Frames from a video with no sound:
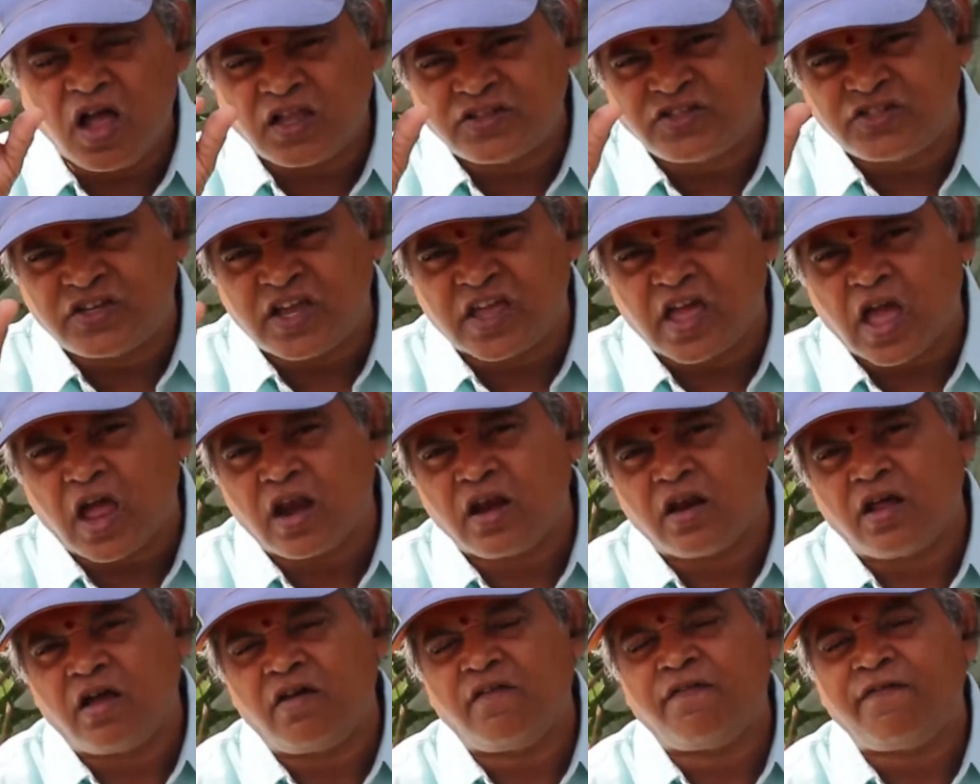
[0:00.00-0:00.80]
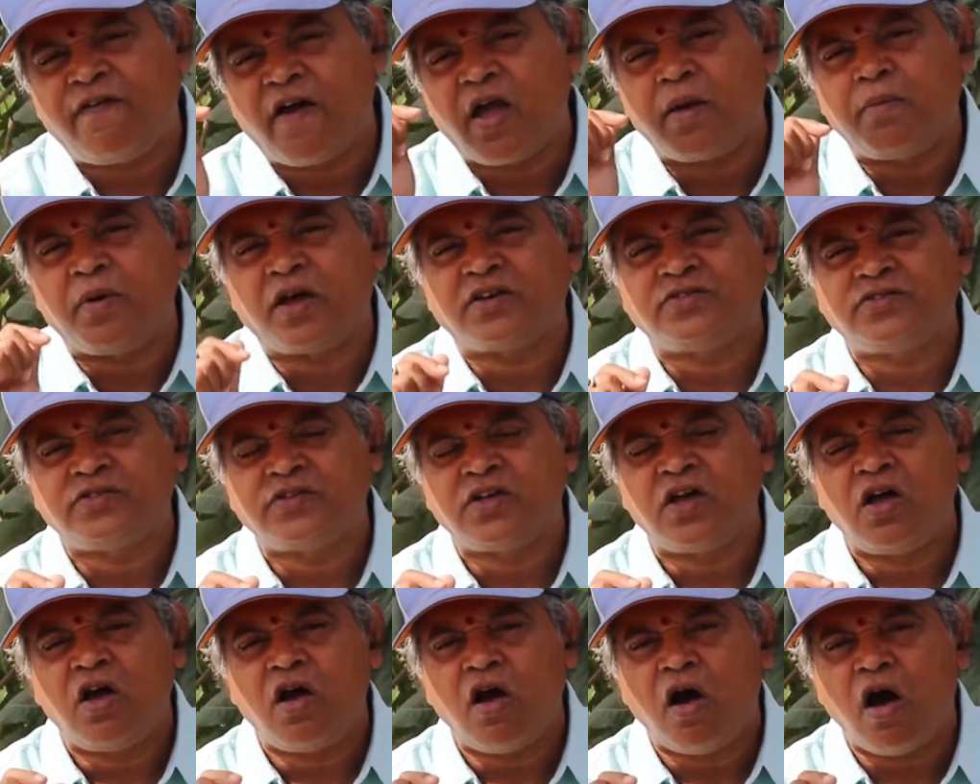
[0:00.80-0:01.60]
chicken fibers
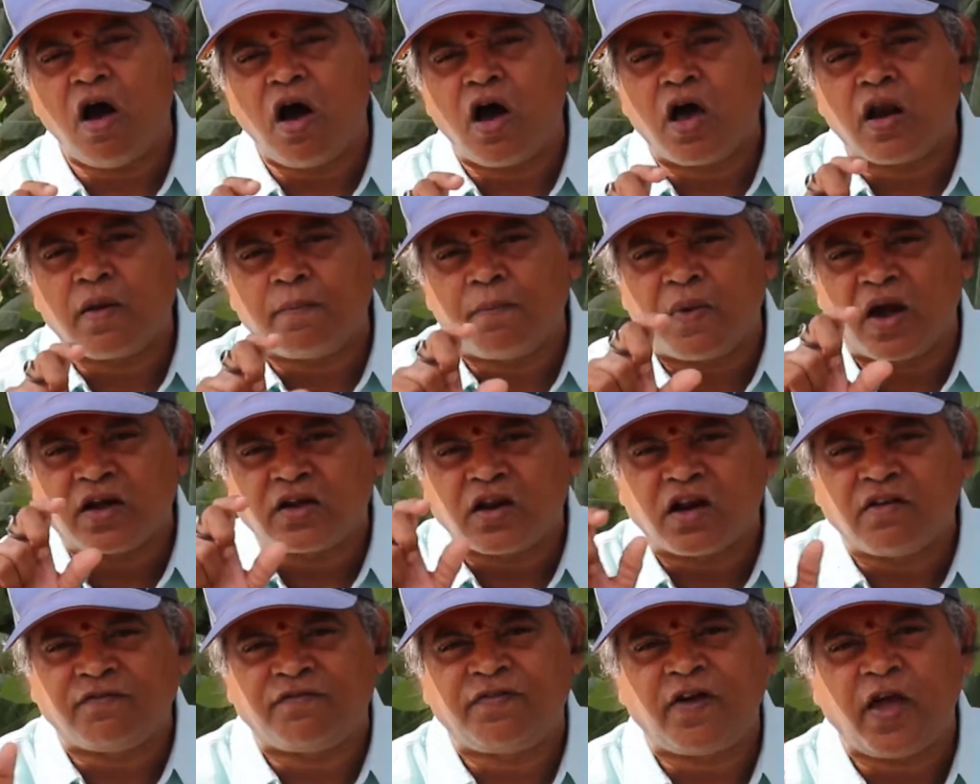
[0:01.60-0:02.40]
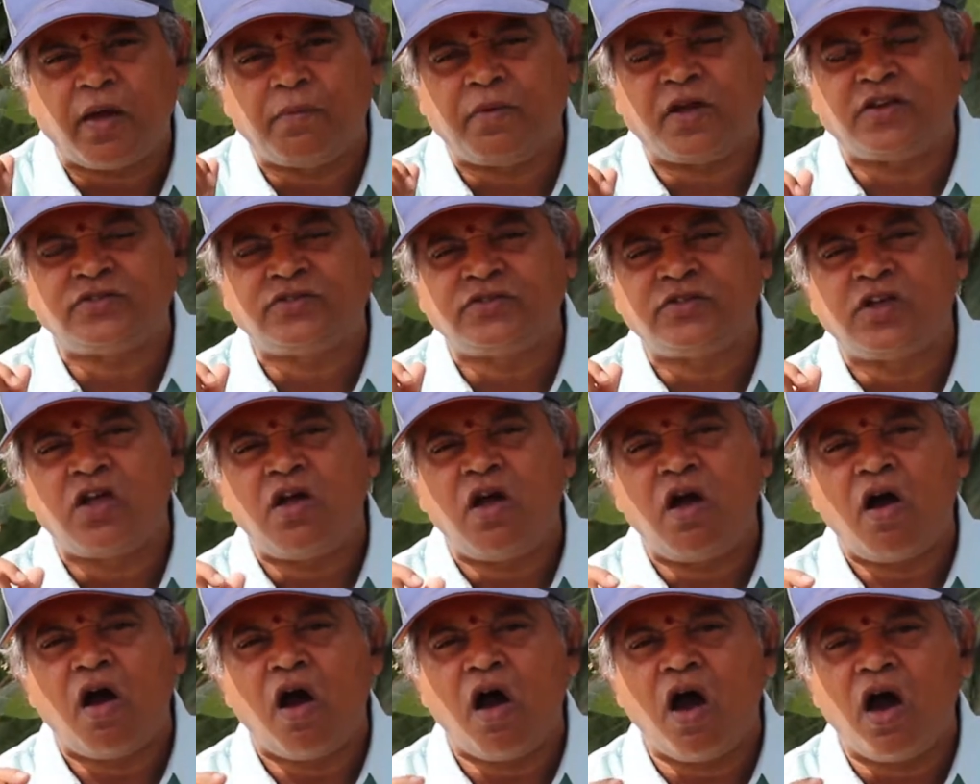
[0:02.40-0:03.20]
or mutton fibers
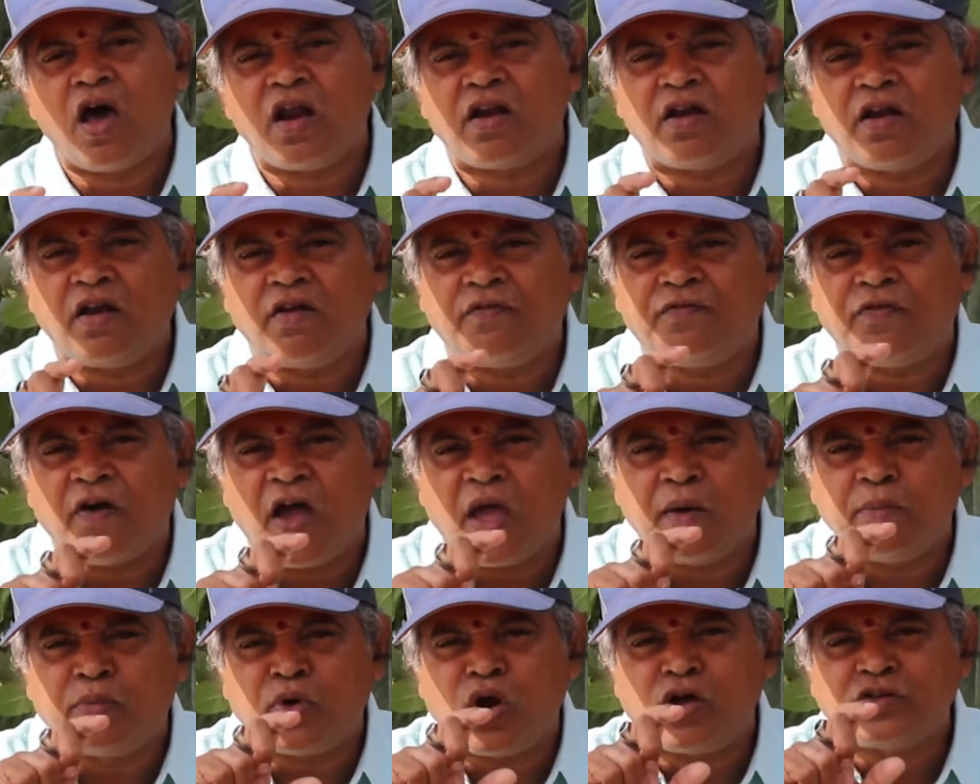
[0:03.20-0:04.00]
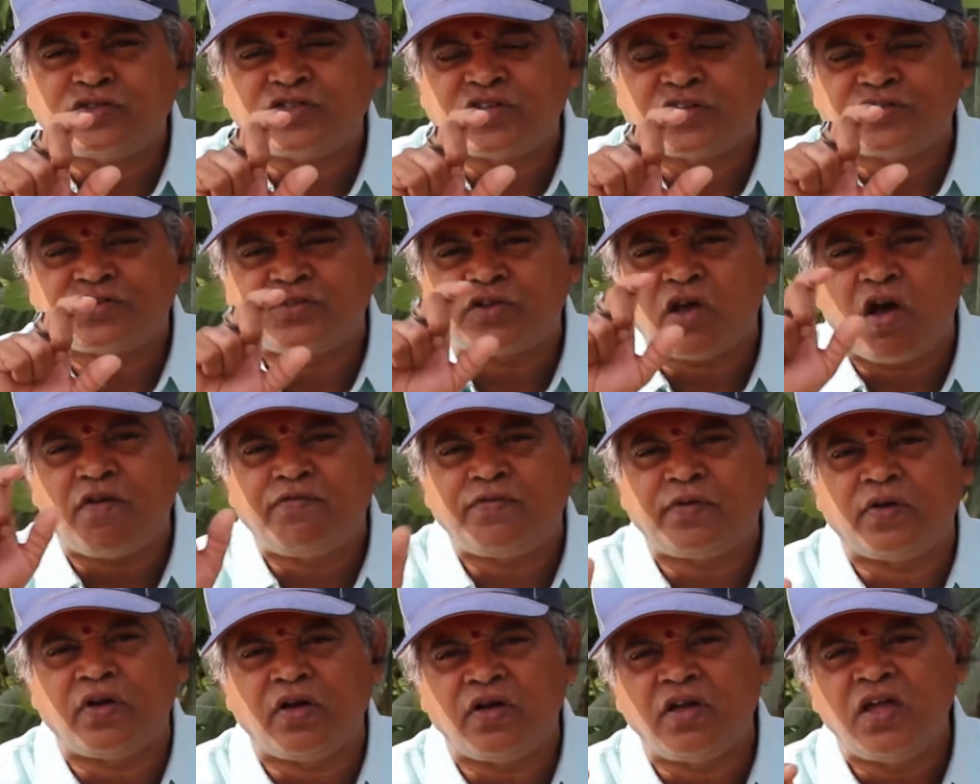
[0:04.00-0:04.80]
or fibrosis
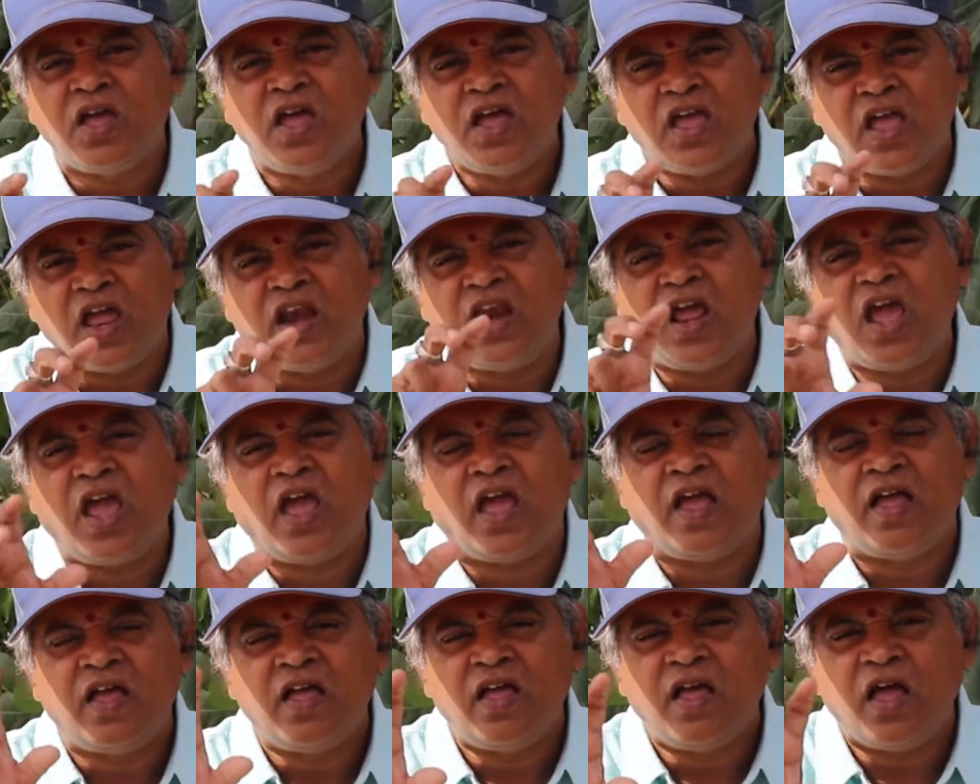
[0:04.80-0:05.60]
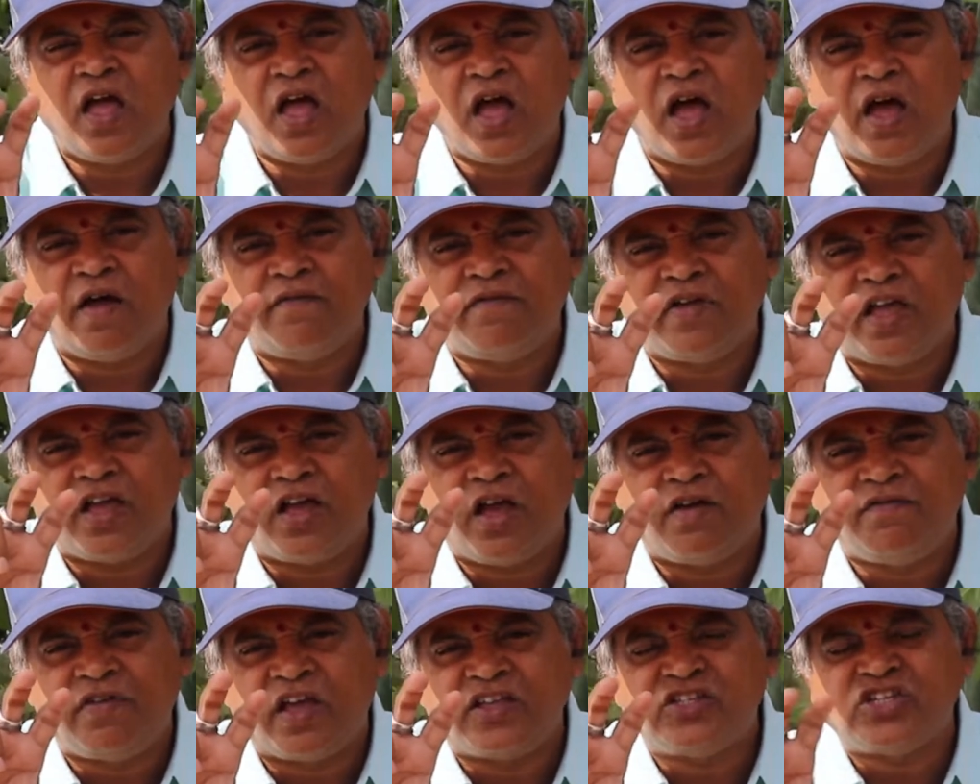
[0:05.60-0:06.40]
of any
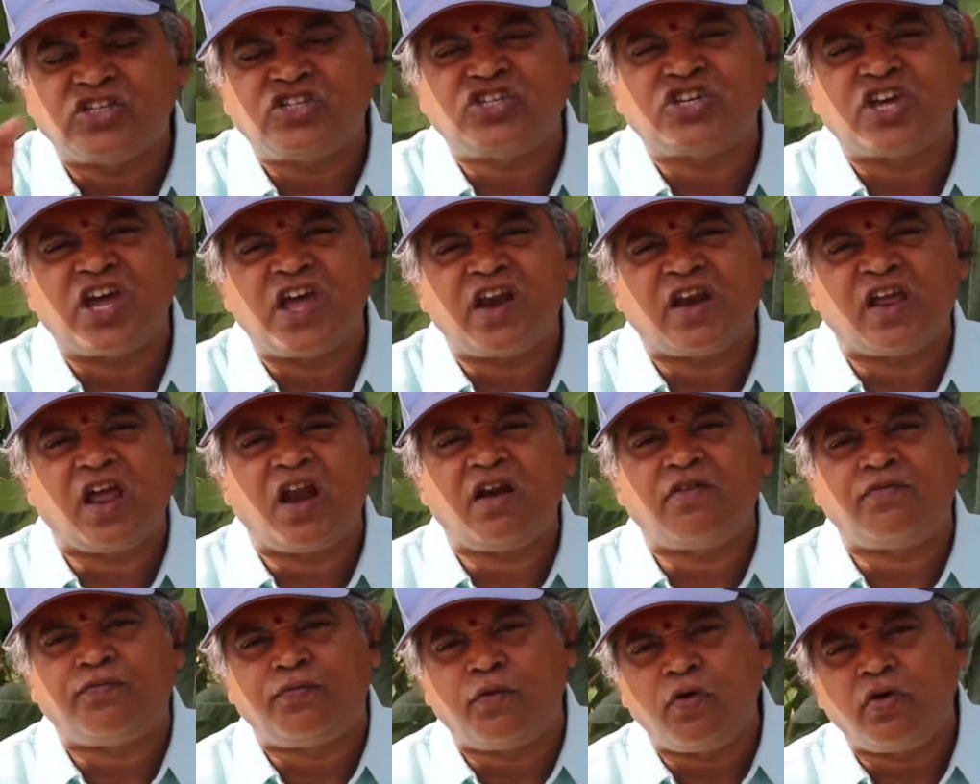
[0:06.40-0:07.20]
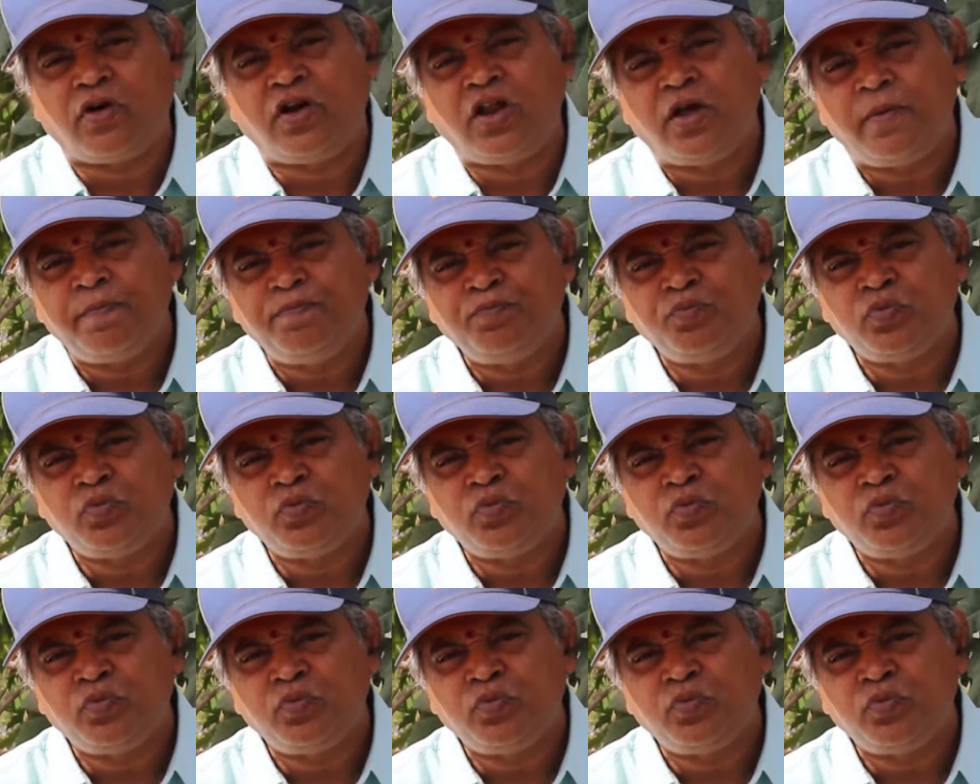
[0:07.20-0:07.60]
vegetarian food.